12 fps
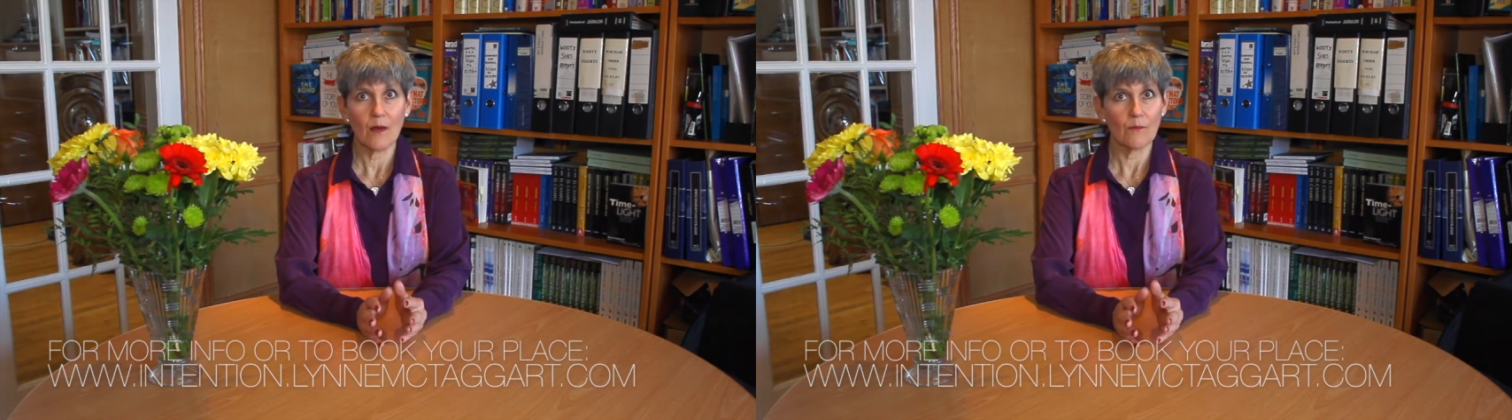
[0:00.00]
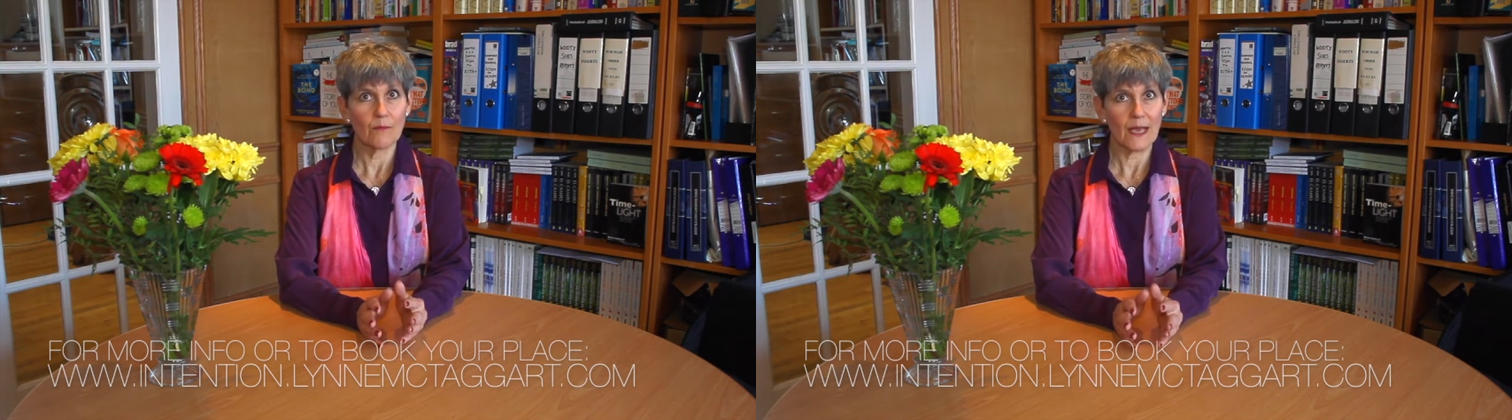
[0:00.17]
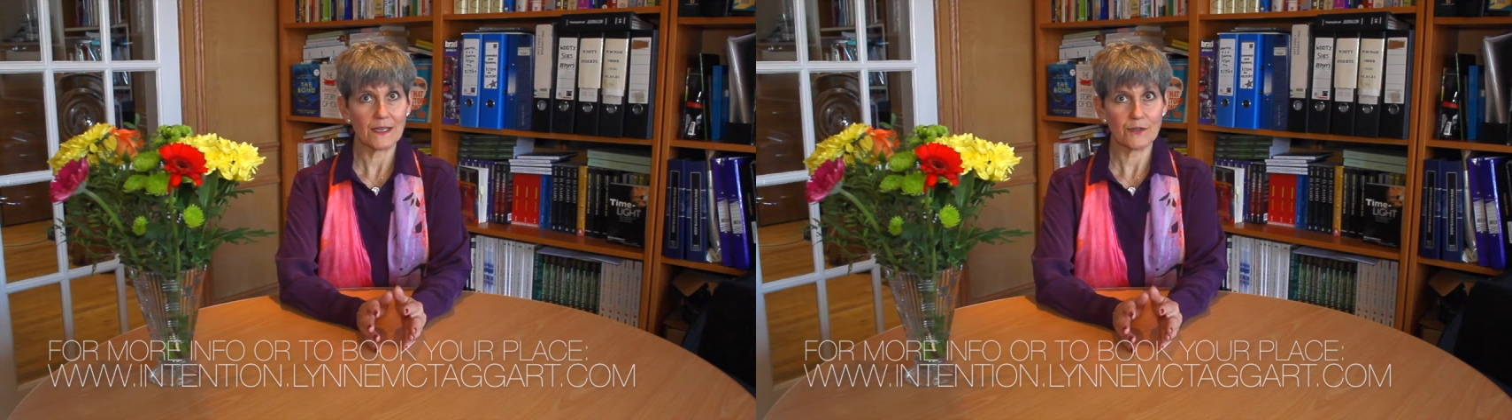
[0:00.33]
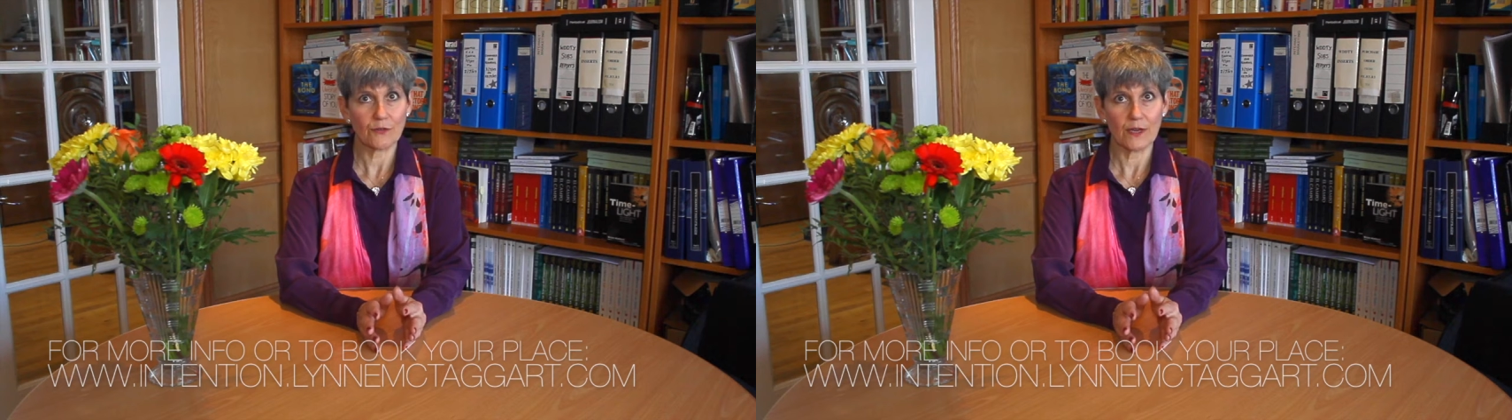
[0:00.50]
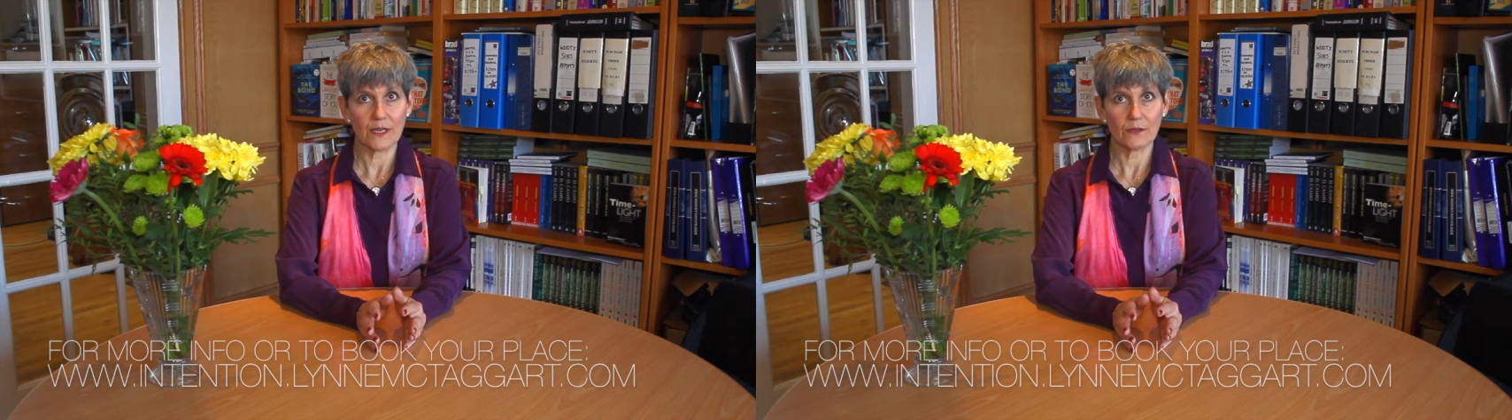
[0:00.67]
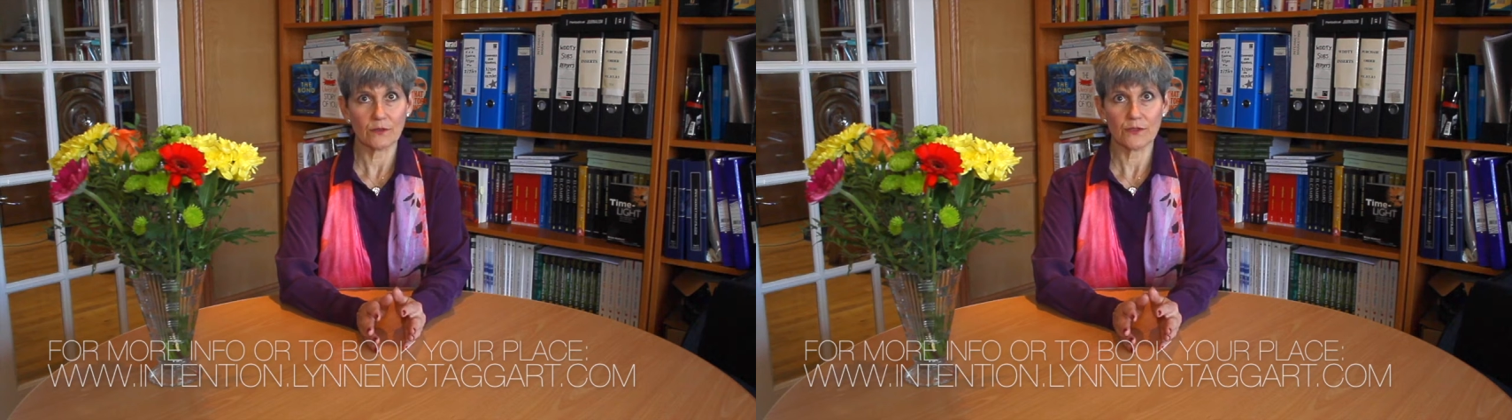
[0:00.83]
master
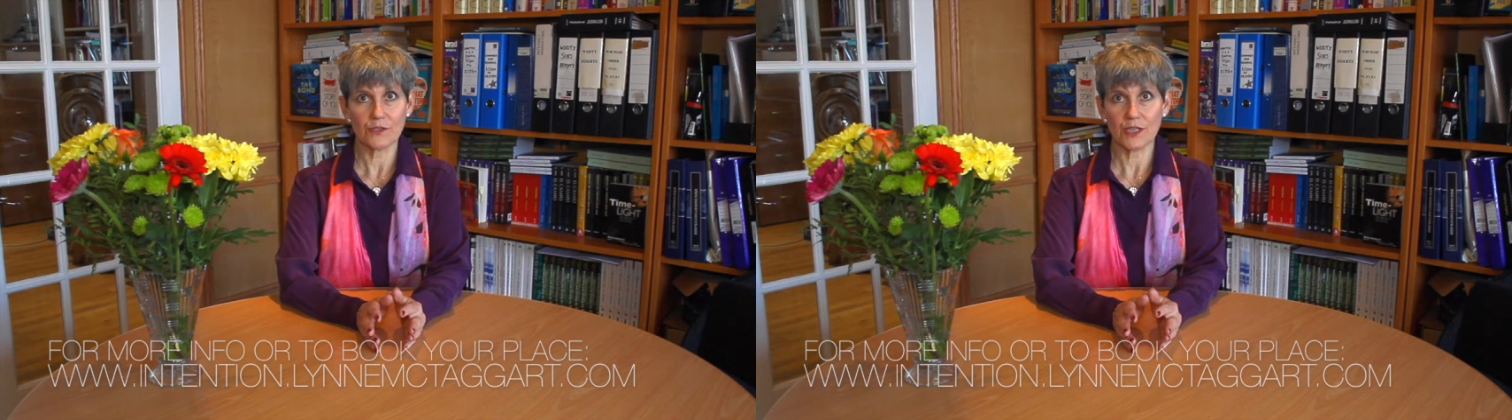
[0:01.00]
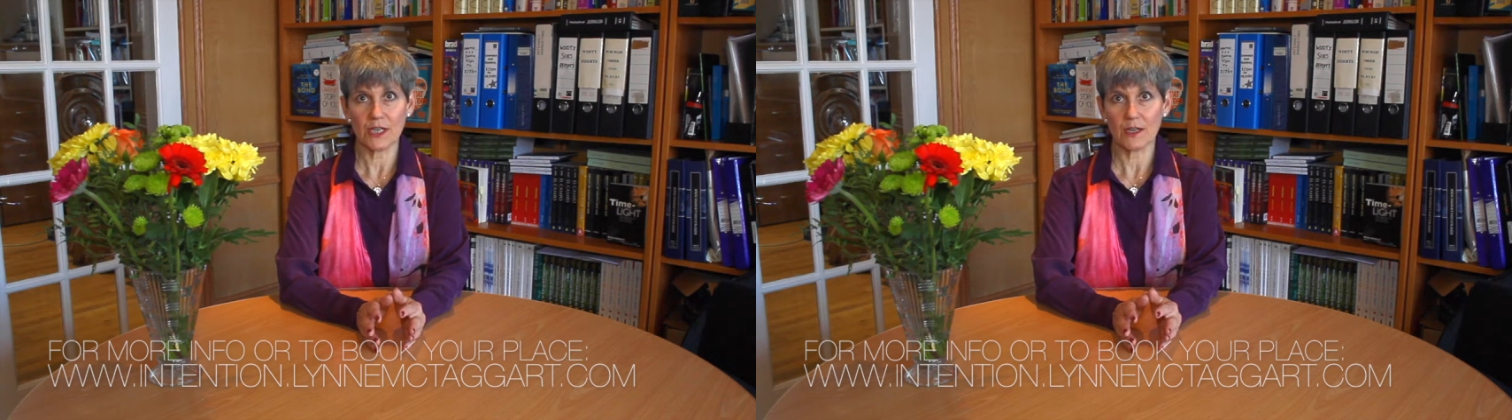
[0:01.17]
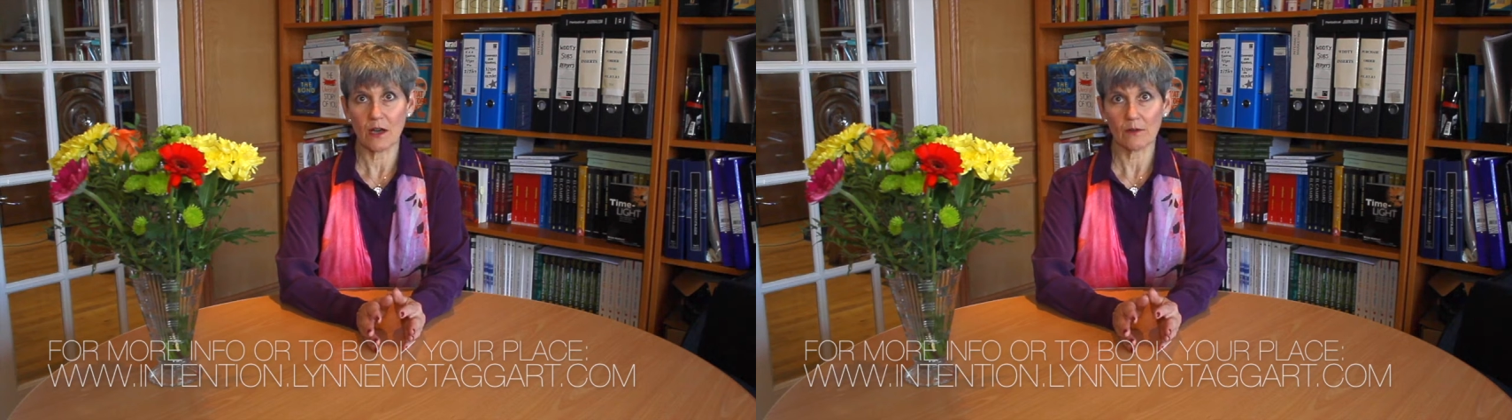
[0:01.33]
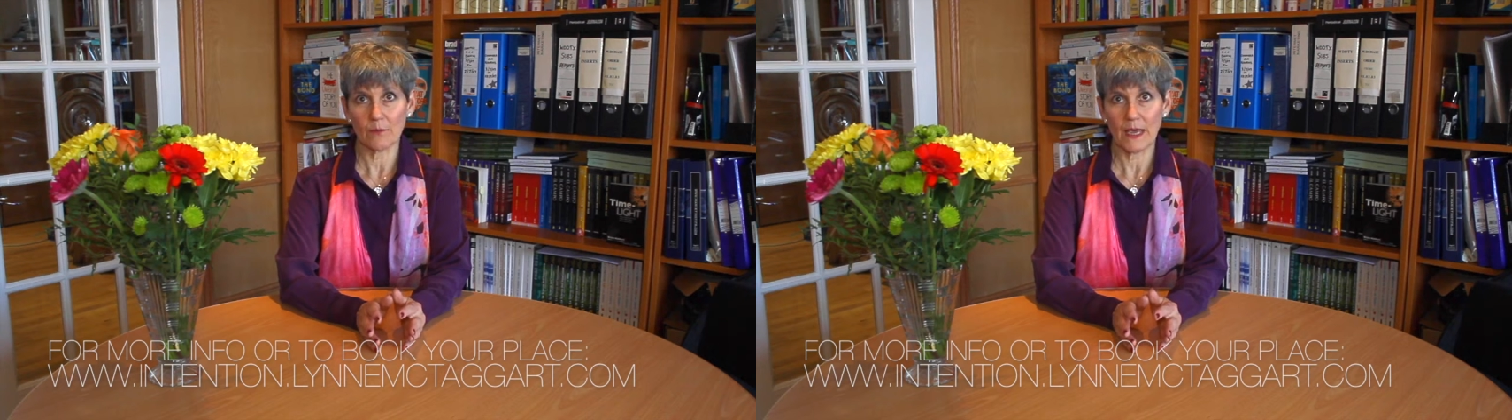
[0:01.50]
healers, Qigong